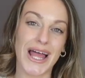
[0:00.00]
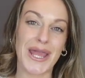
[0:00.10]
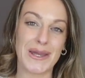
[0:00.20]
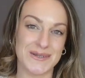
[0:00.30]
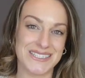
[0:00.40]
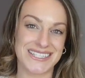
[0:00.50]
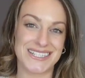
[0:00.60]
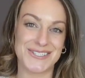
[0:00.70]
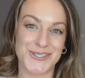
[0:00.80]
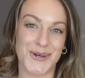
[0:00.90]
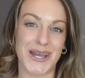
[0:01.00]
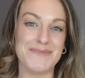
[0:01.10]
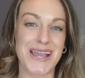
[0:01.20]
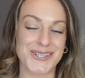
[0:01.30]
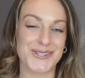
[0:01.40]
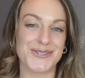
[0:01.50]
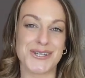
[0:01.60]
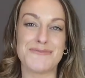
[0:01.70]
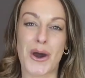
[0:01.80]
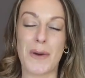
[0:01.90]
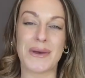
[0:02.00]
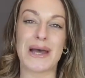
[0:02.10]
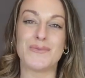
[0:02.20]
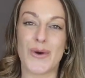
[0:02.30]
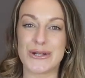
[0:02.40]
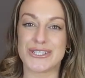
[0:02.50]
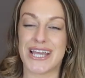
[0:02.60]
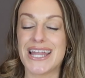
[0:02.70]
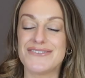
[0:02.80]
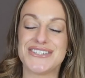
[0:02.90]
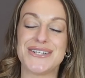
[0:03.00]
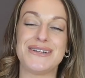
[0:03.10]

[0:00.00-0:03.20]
I hope you did enjoy. Make sure you do pop and watch the other video.